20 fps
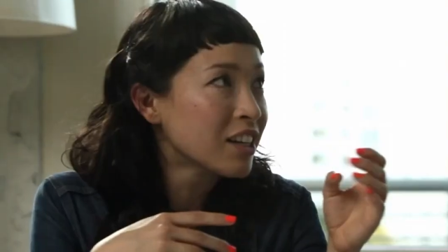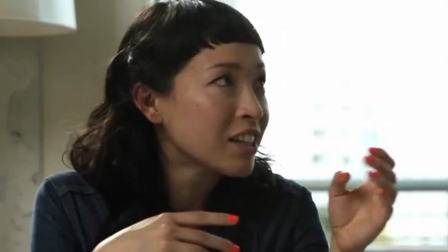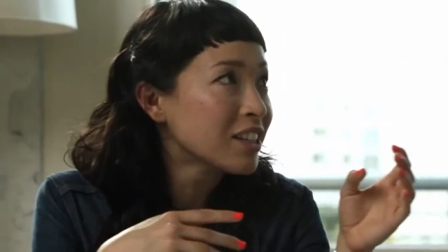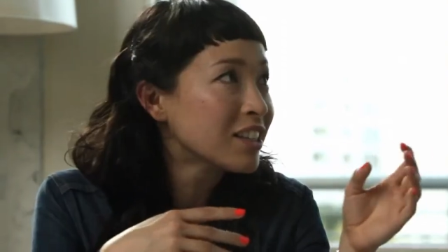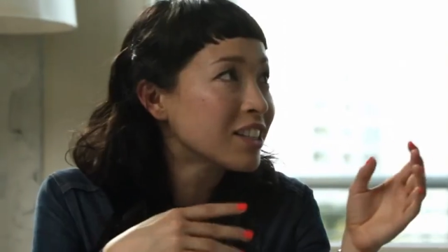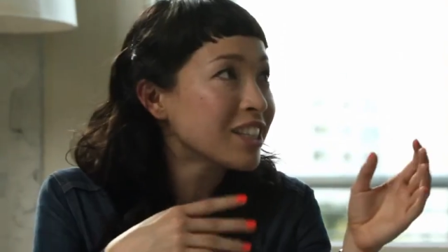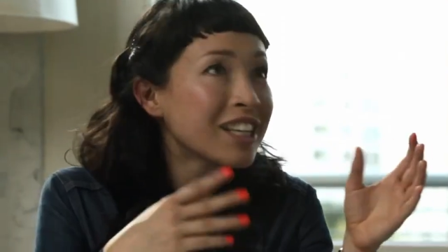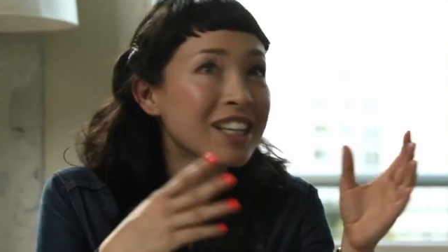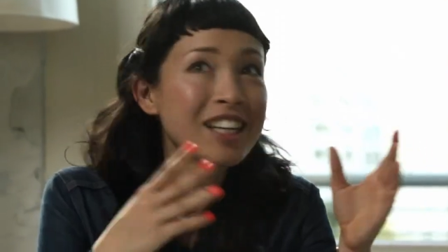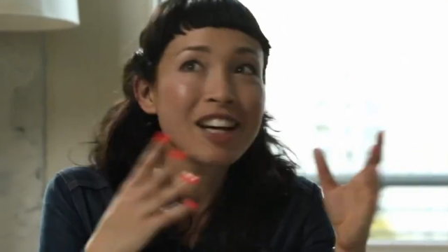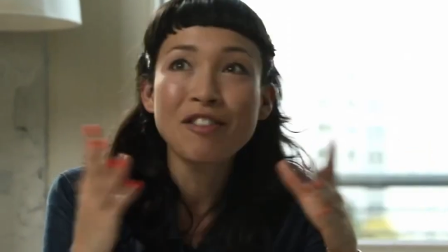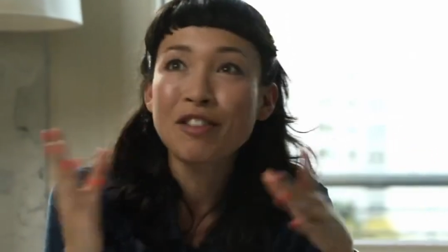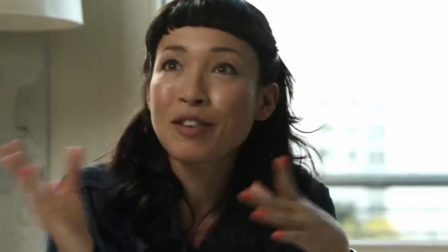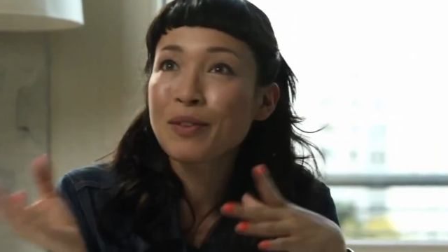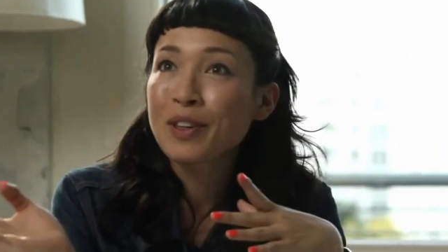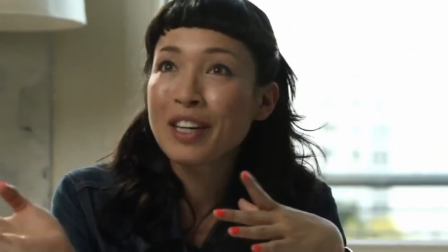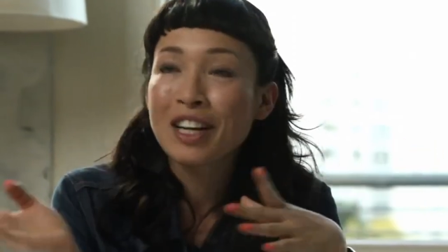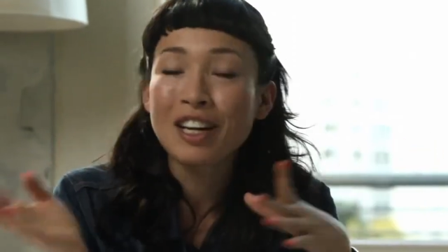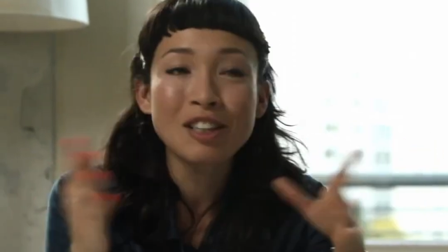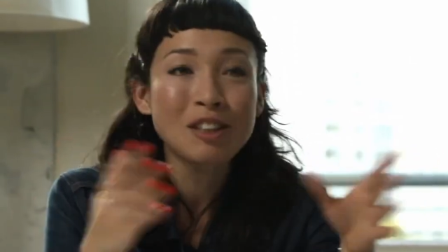seeing
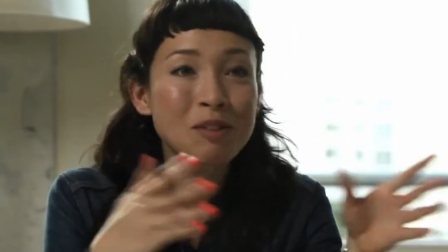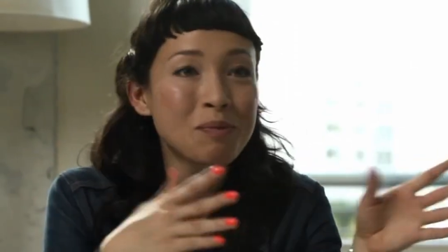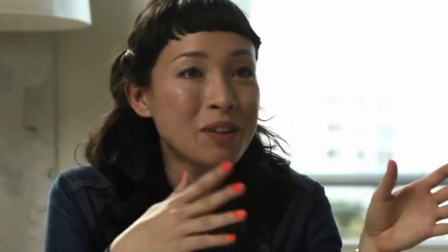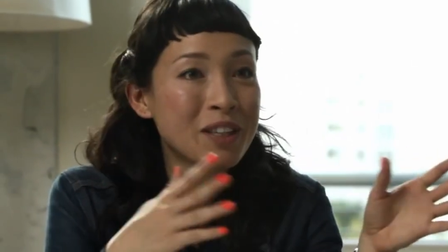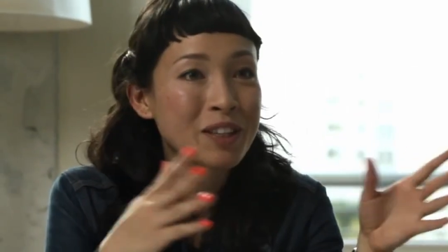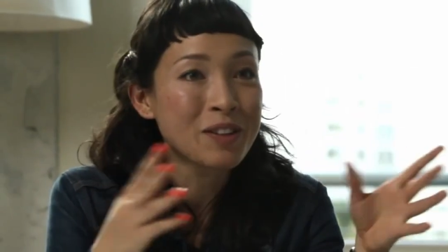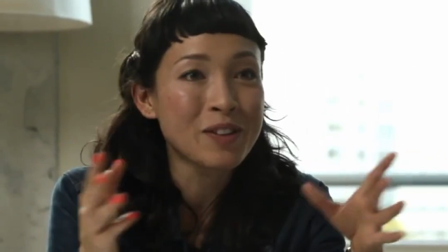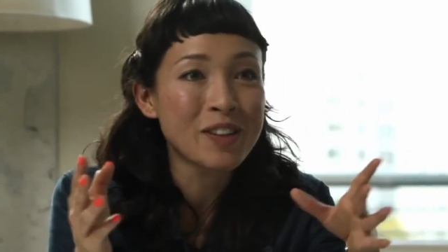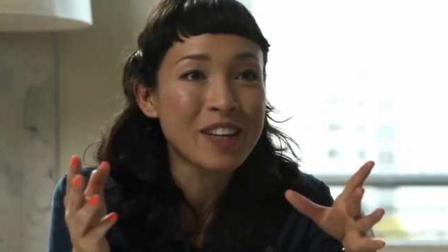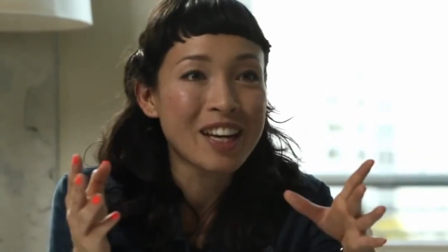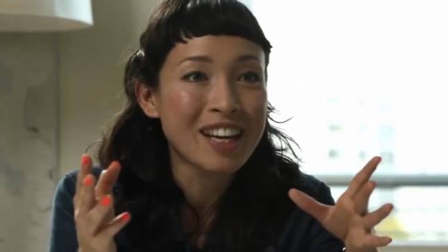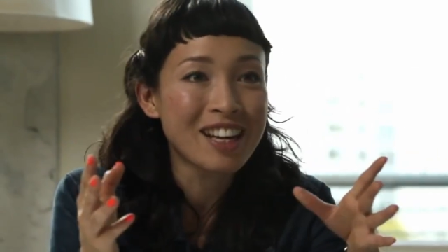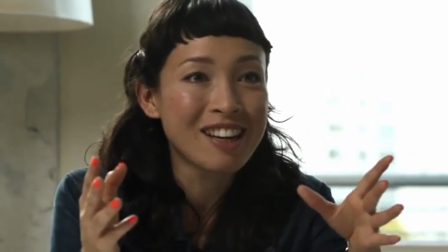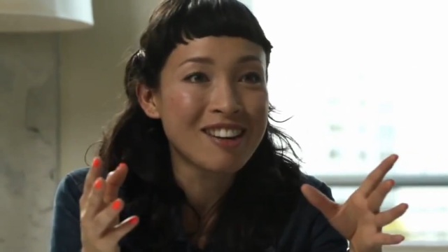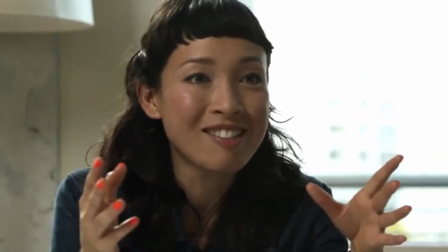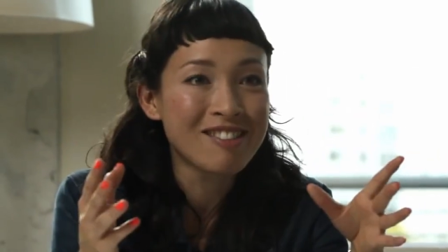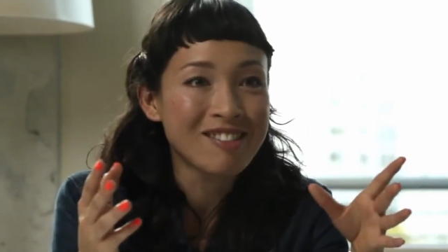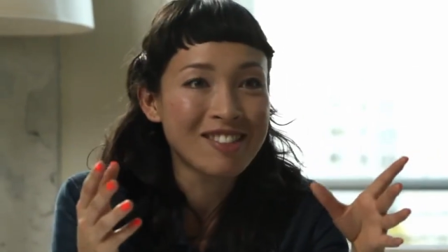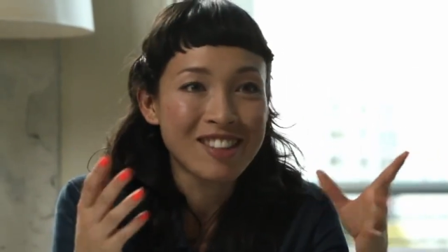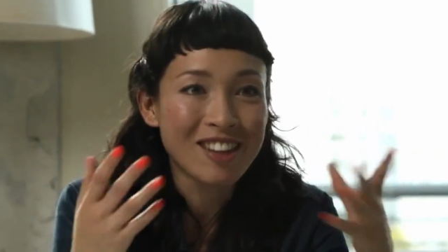everyone else be
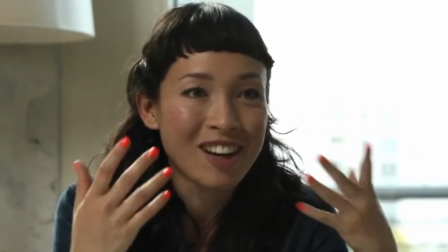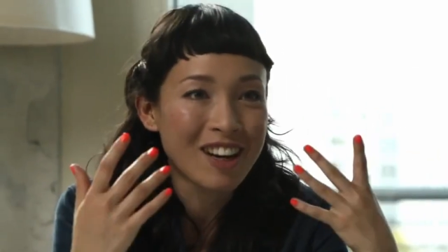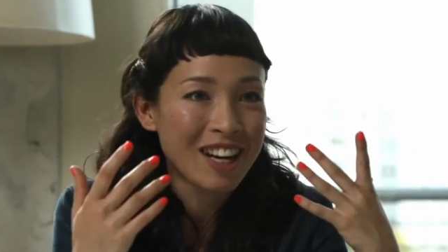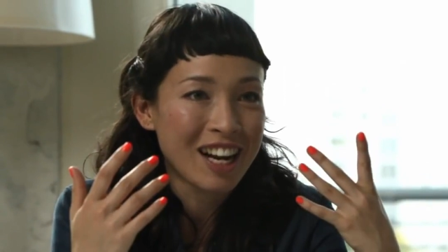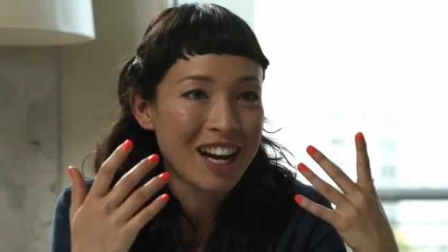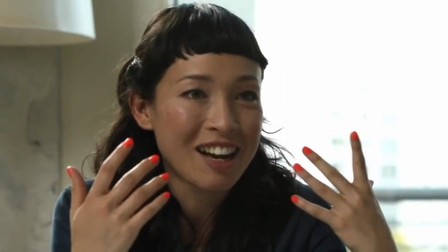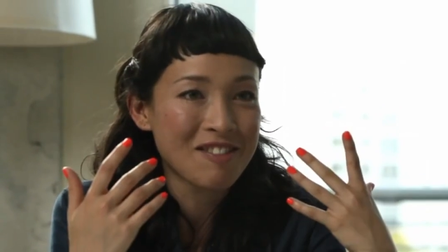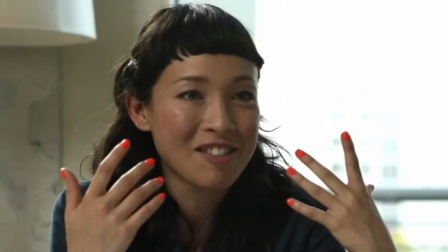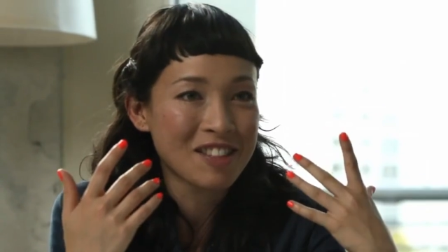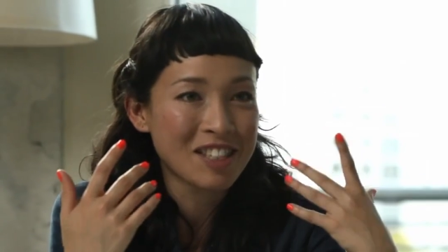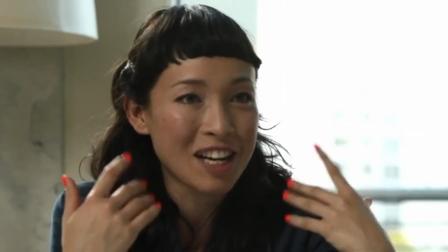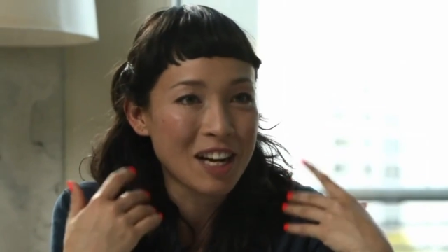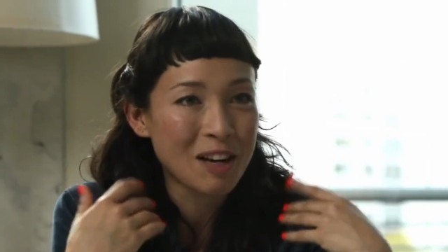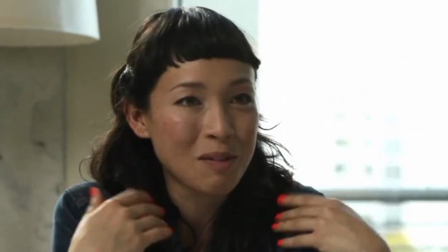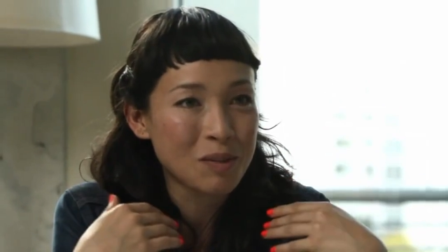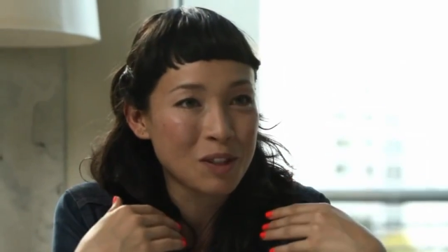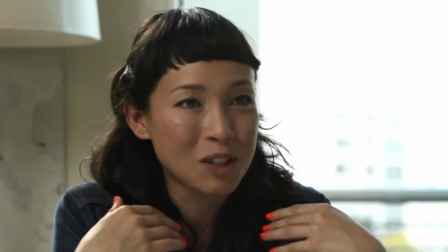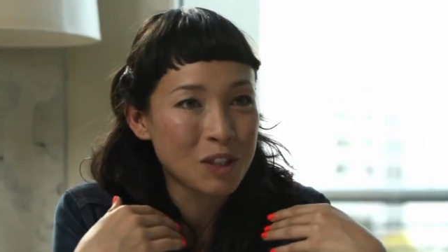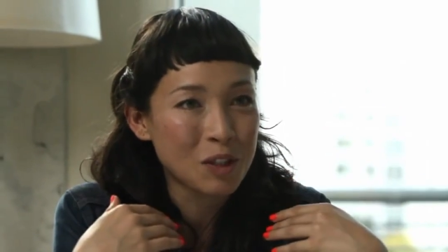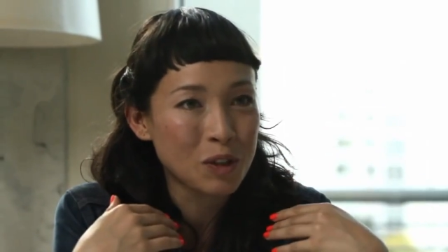creative, not having
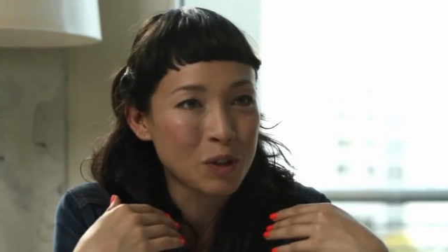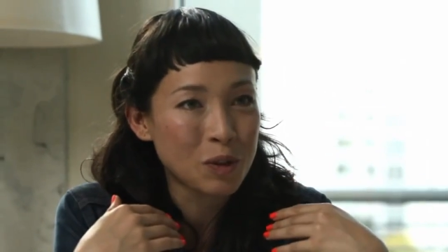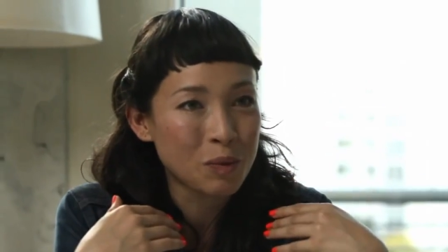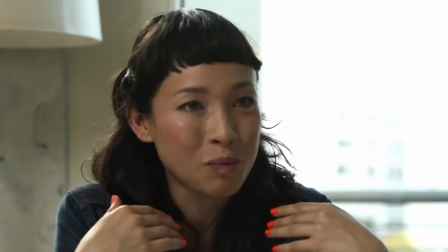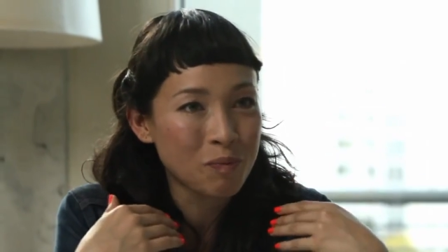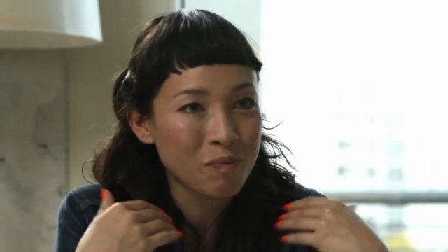time to do.